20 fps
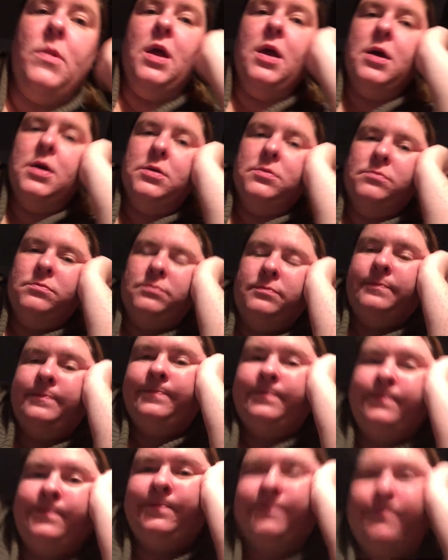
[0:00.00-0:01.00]
Um,
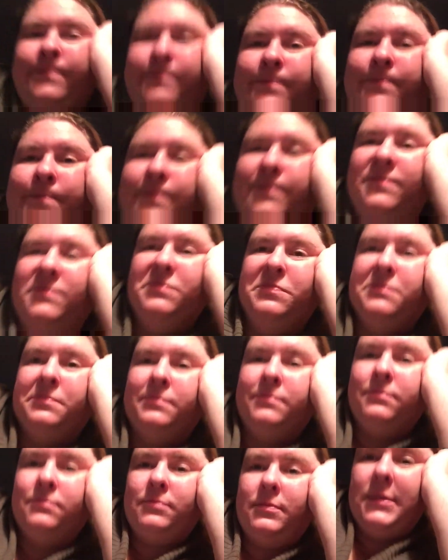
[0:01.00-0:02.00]

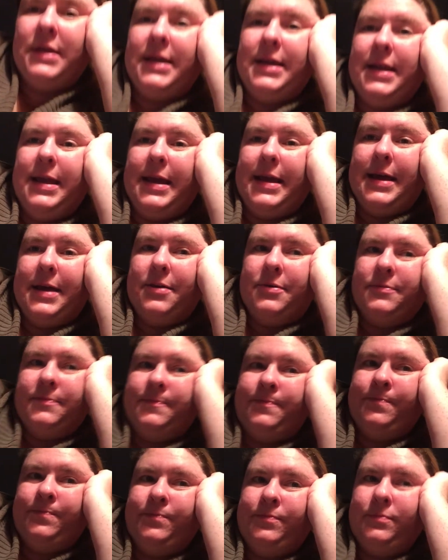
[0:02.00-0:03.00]
anyhow,
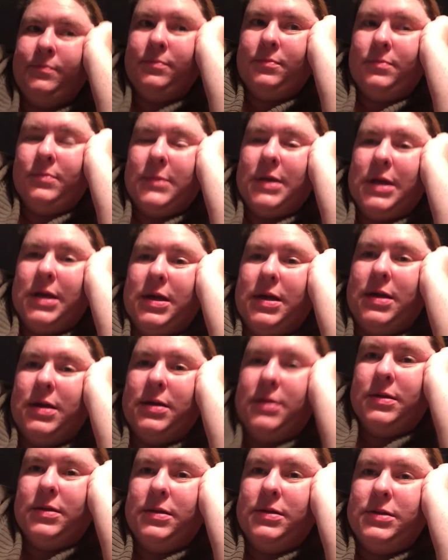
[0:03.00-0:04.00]

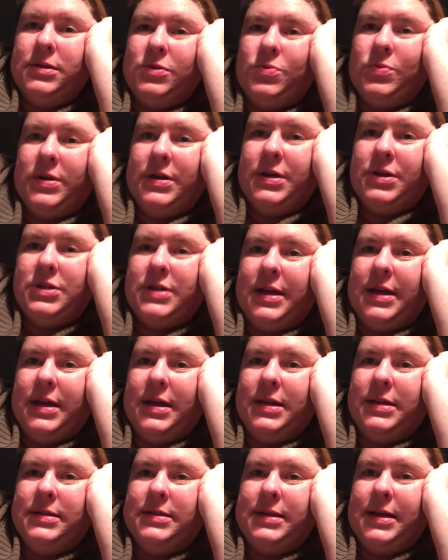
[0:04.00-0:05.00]
uh, just wanted to check
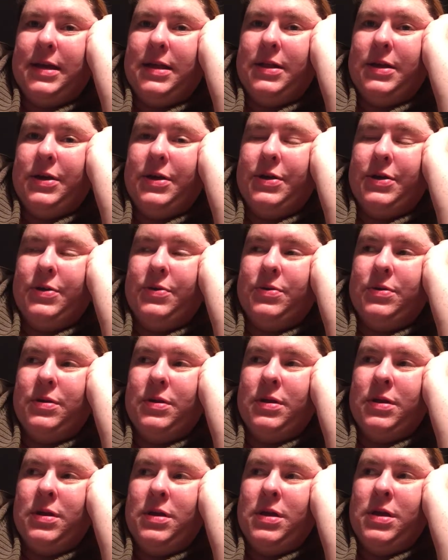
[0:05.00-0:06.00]
in, say hello,
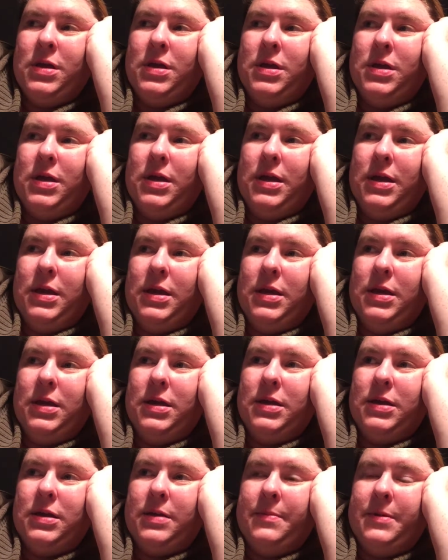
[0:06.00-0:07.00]

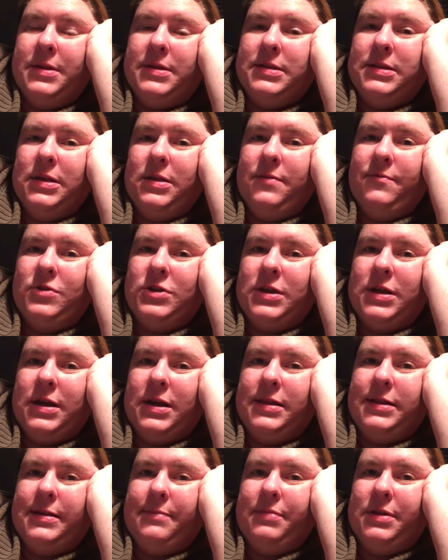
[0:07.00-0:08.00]
and I'm going to see if John
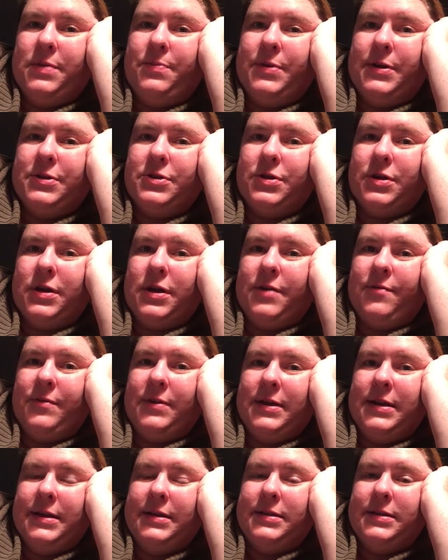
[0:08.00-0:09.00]
got that blood pressure cuff
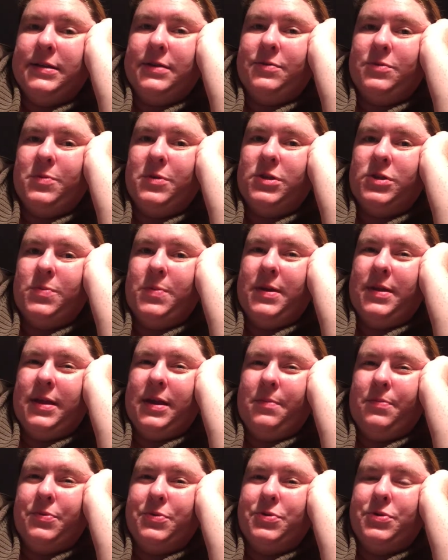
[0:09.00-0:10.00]
connected. It was supposed to be
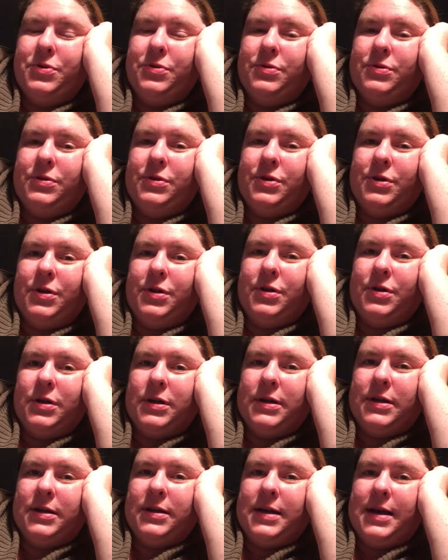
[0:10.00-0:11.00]
like Bluetooth to
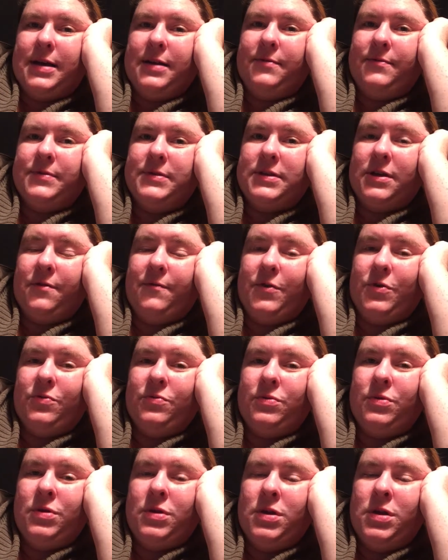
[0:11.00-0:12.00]
your uh, cell phone,